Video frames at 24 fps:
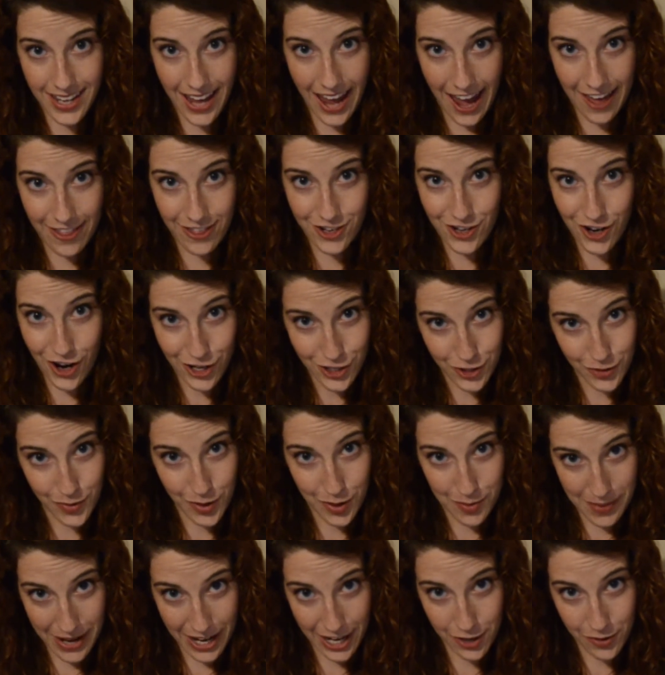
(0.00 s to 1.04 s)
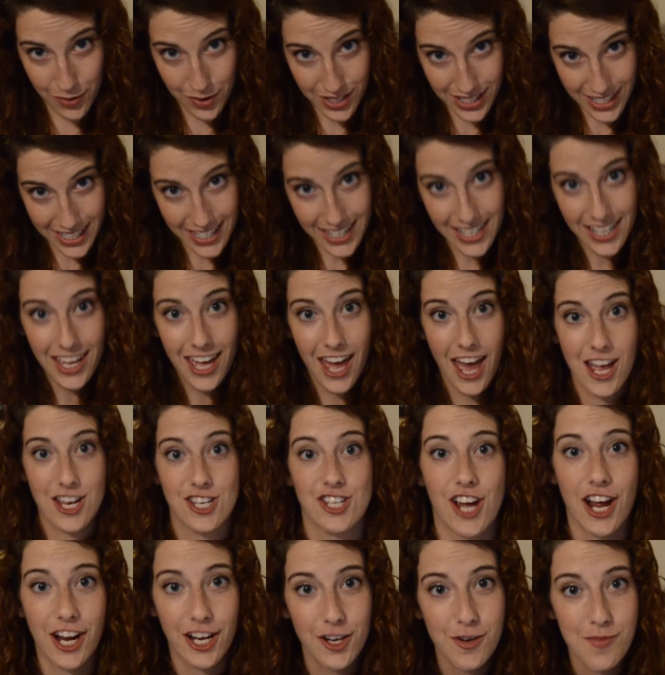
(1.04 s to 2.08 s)
and the doctor will manually
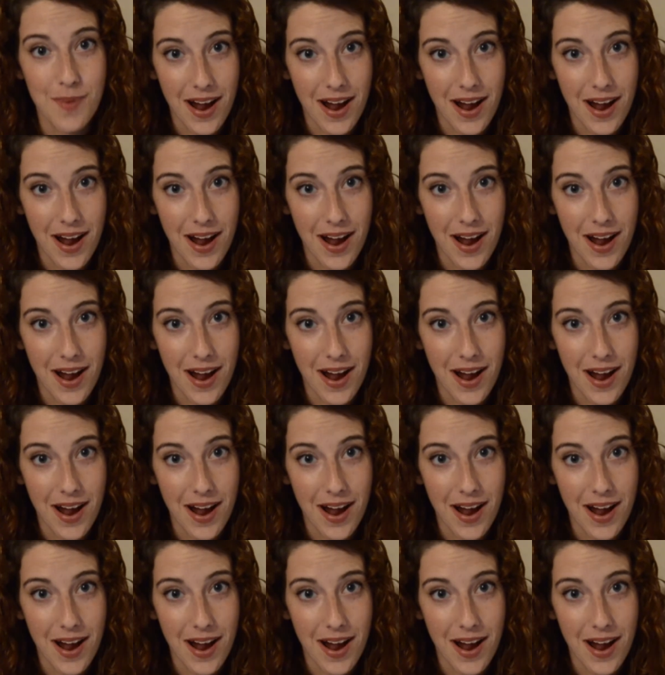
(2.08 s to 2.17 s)
check your